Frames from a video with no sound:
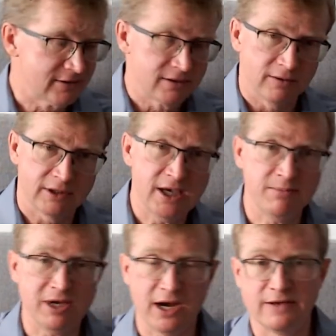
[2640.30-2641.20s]
and not
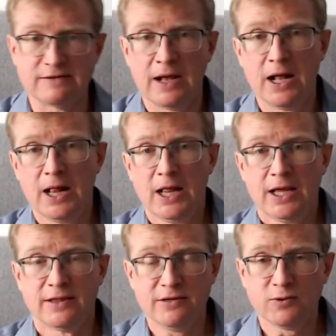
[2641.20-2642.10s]
KPIs.
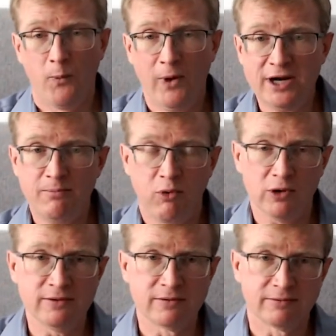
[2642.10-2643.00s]
There's one
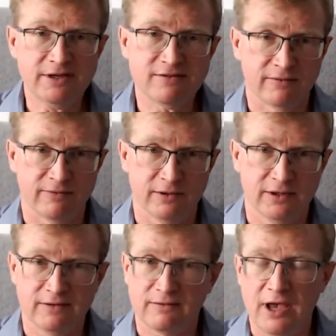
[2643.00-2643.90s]
important reason for
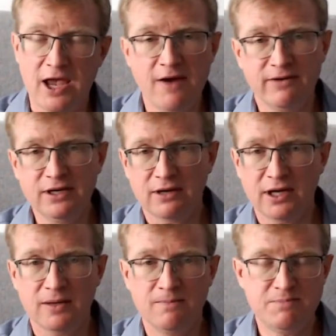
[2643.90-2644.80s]
this. Every
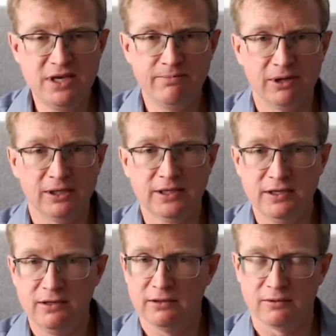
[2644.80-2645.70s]
time people
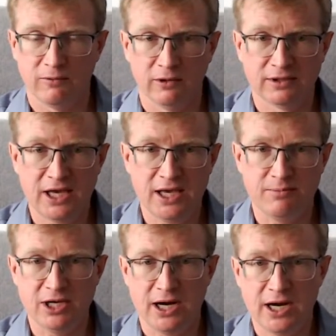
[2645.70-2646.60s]
hear the word
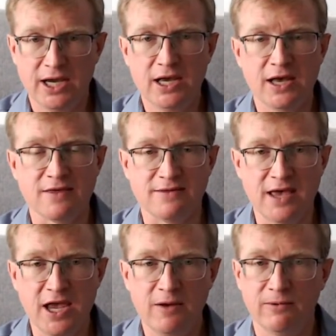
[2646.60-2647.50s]
KPI,
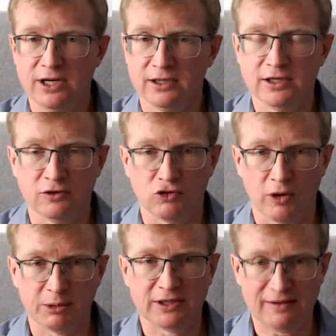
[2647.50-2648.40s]
they will
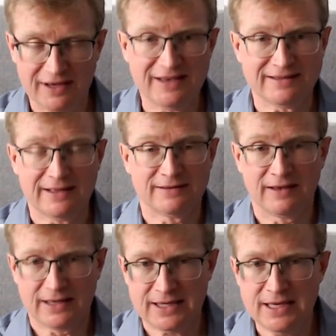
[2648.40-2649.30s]
interpret it as it's a
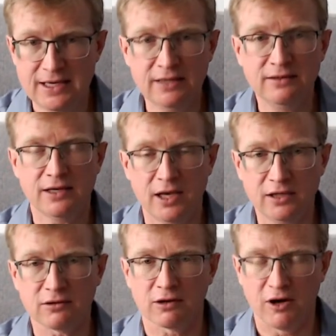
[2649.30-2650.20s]
key
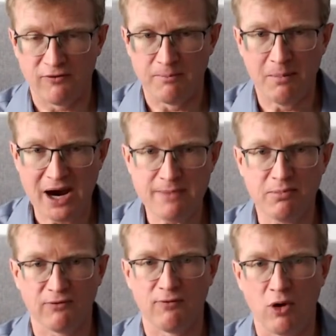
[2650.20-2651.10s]
indicator of my
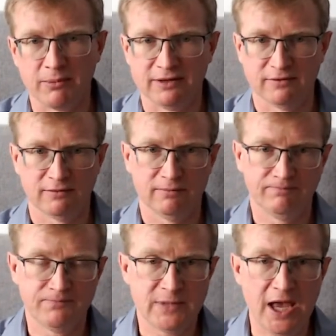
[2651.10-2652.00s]
performance.
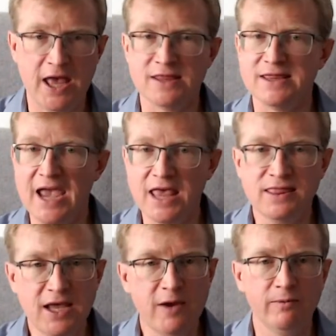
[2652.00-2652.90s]
And then
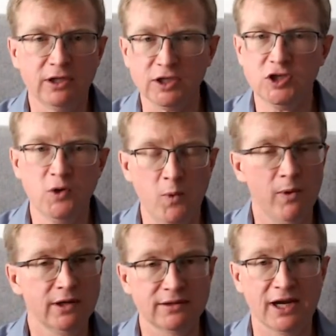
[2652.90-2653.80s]
they will do
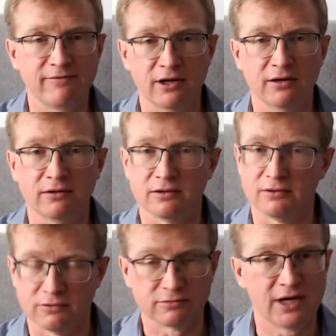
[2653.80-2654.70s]
whatever to
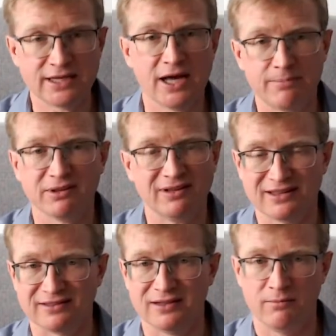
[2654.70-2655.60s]
run up
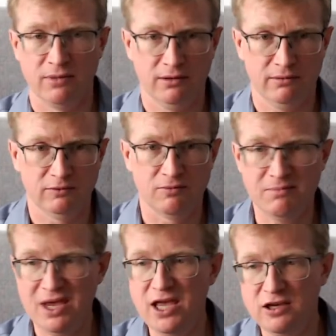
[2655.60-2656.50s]
that number, to
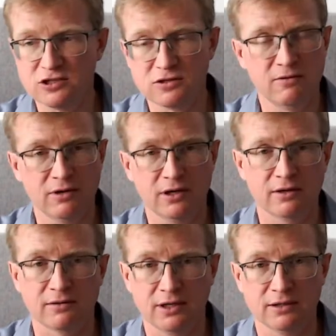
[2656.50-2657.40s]
make sure
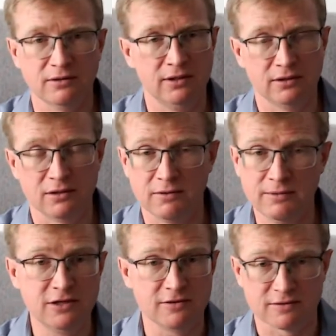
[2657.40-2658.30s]
that it
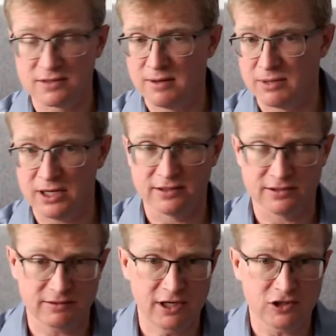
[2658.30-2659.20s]
reaches some kind of
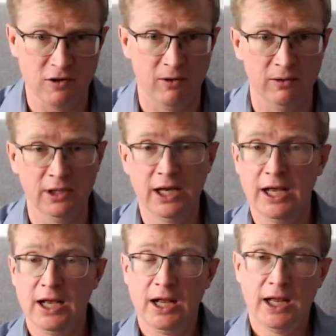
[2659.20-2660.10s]
stretch goal.
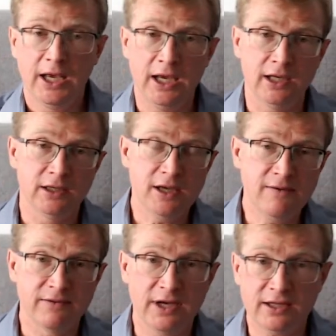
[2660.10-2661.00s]
And
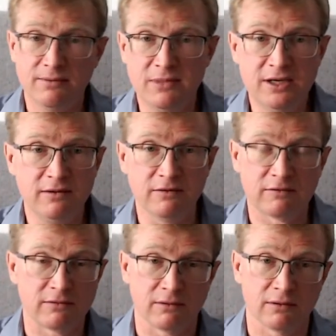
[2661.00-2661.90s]
if that
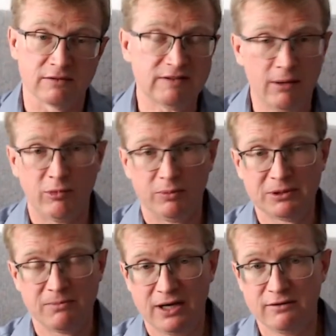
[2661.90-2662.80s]
means
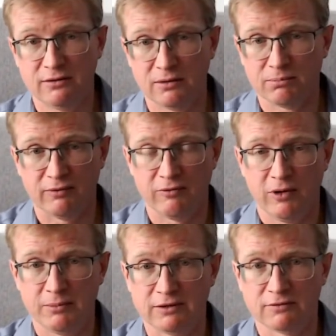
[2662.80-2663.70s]
sub-optimizing
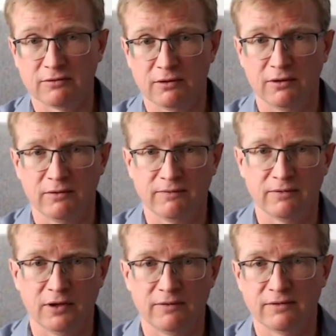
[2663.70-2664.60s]
performance
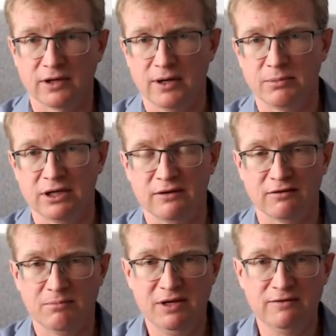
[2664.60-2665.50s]
of the company as a
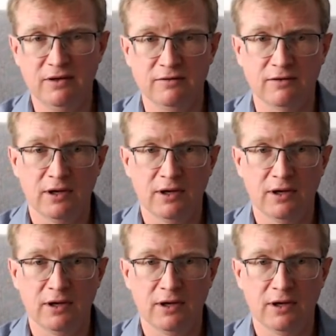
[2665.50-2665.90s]
business,